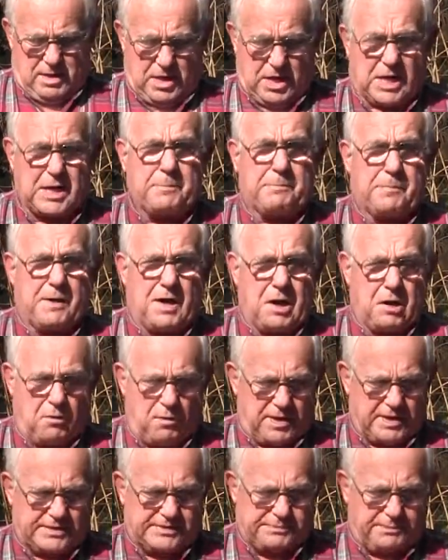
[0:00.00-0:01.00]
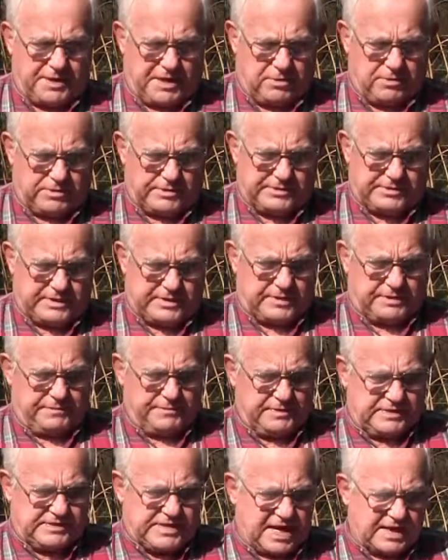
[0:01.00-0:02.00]
herb growers, because
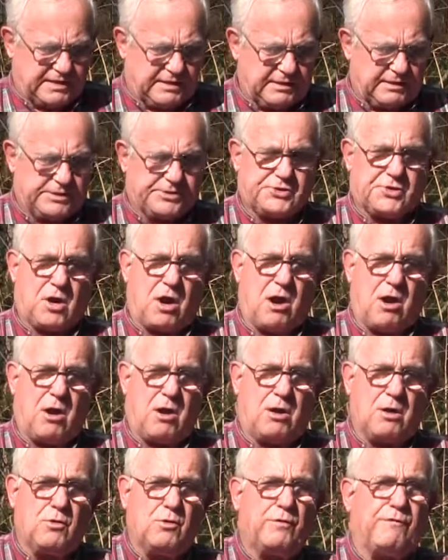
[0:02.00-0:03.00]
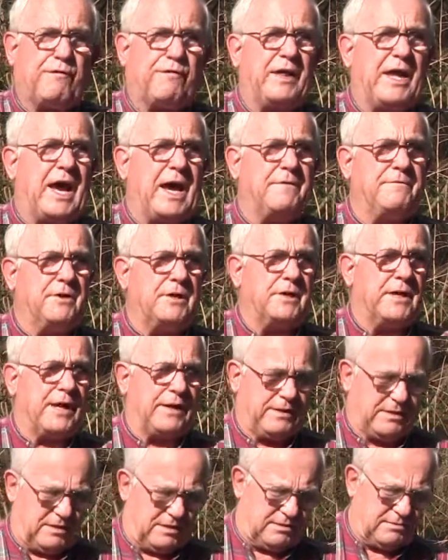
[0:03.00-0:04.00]
it's got a strong, good flavor,
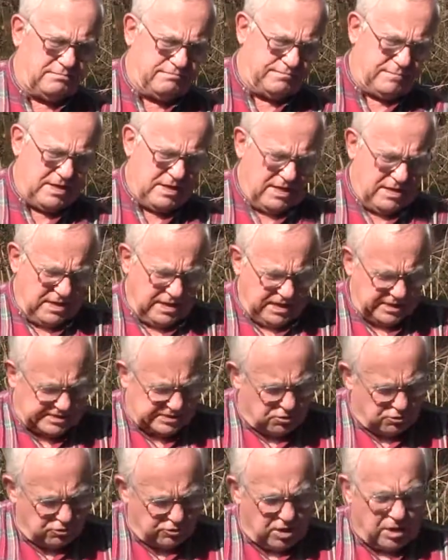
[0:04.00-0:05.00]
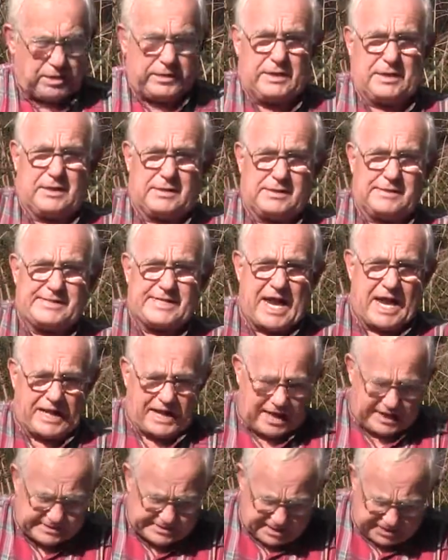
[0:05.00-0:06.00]
and it's good on
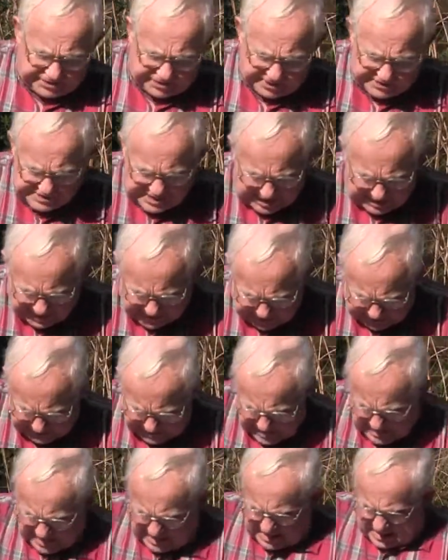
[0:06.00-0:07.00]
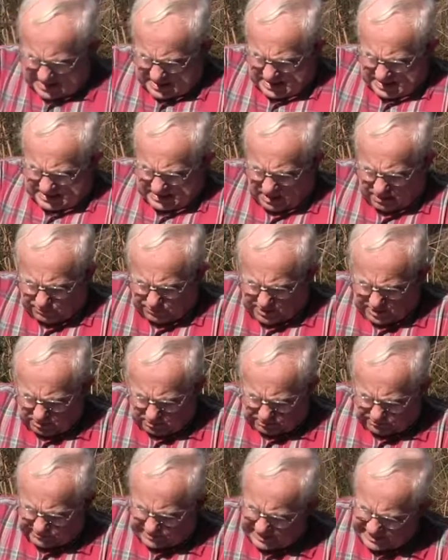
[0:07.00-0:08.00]
salads and things like that. Now we
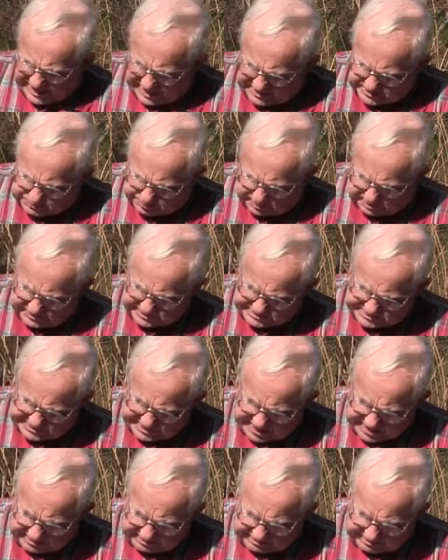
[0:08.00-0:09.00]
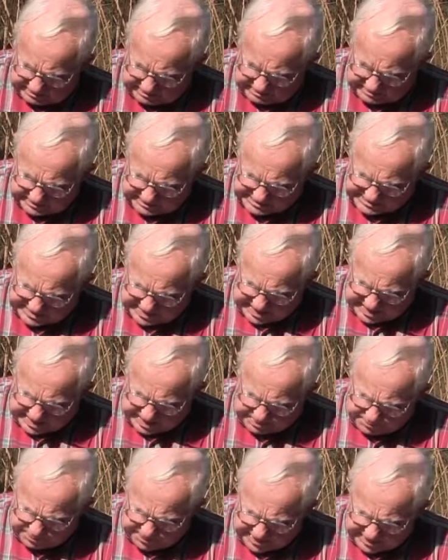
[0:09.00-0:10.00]
go to the next ones, and the
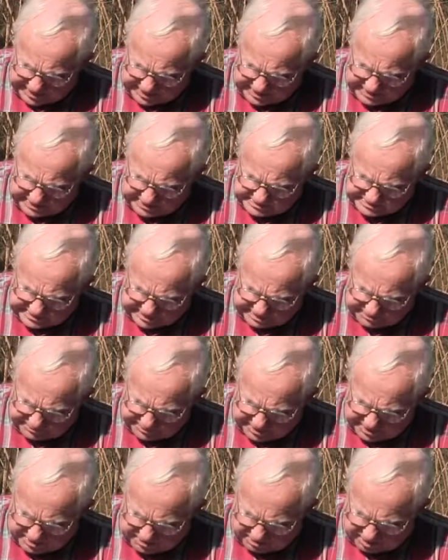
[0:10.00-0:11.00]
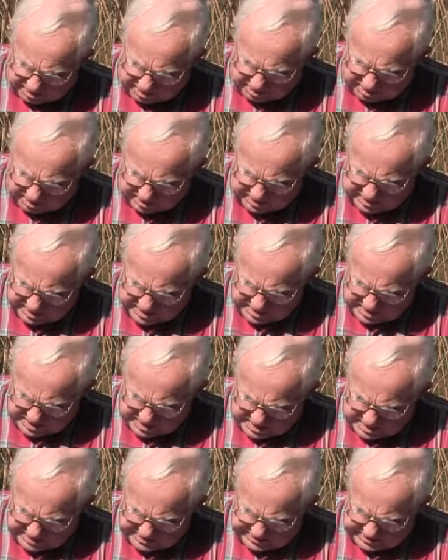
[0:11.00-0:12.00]
same way, see, we go all,
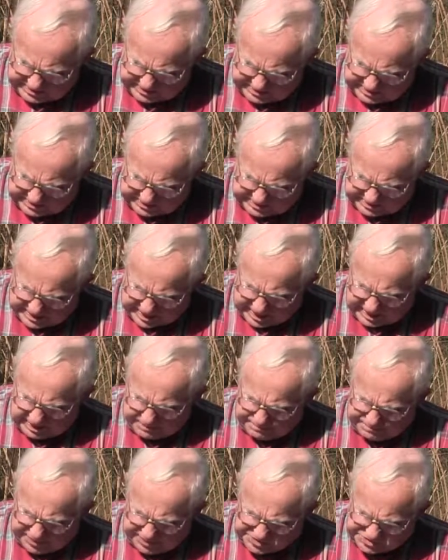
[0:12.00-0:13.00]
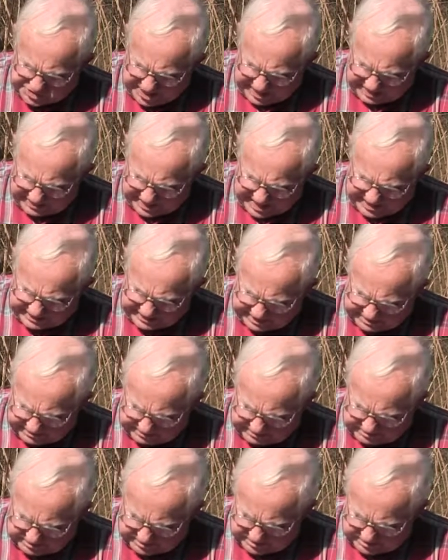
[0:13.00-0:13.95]
take a pinch like that and